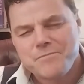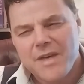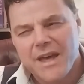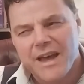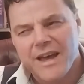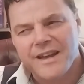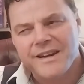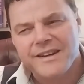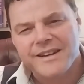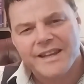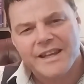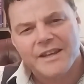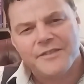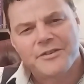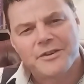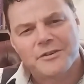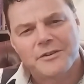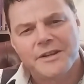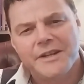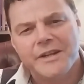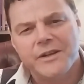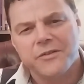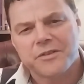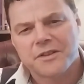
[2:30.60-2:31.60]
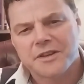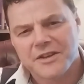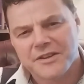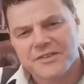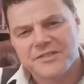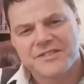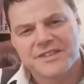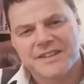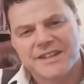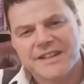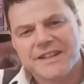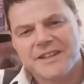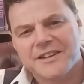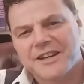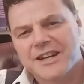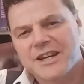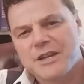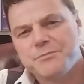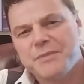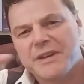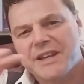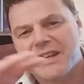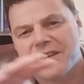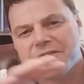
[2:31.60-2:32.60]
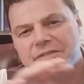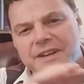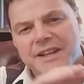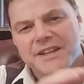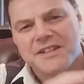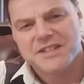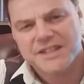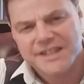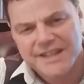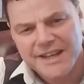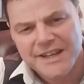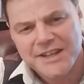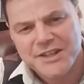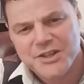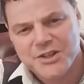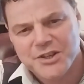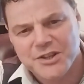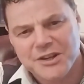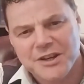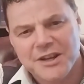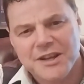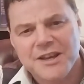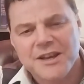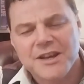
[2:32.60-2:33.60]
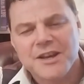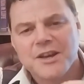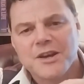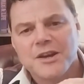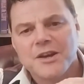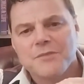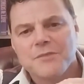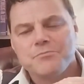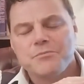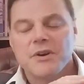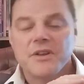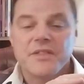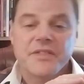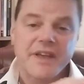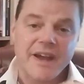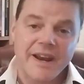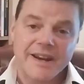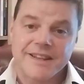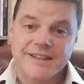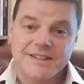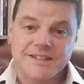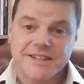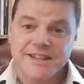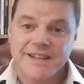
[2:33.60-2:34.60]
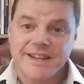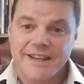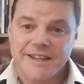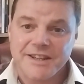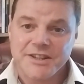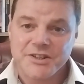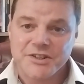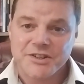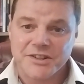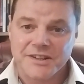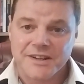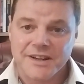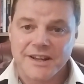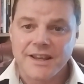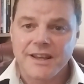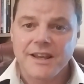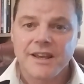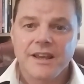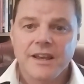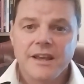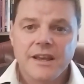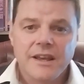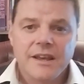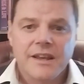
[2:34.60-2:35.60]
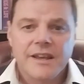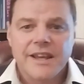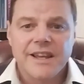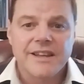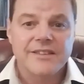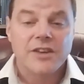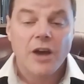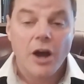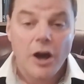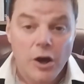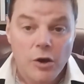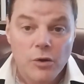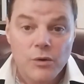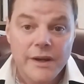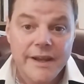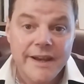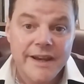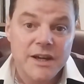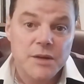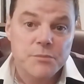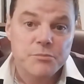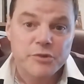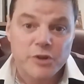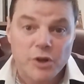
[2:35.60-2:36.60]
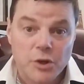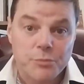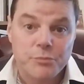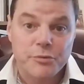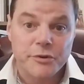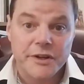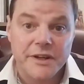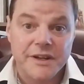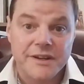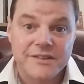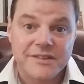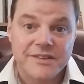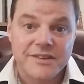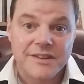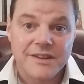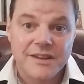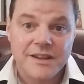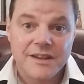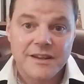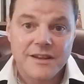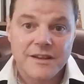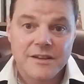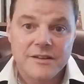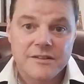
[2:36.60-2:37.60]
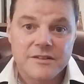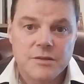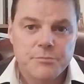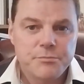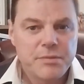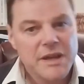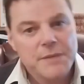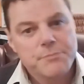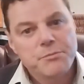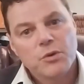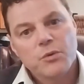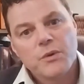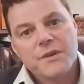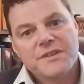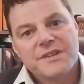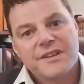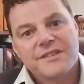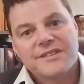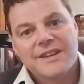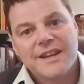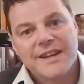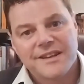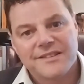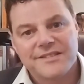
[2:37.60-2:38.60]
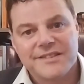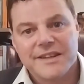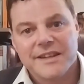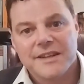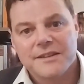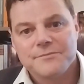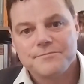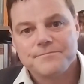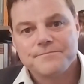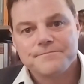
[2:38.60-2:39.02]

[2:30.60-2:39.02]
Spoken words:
And if you're in youth custody, you're going to be given education. But that education is wholly inappropriate to people with dyslexia.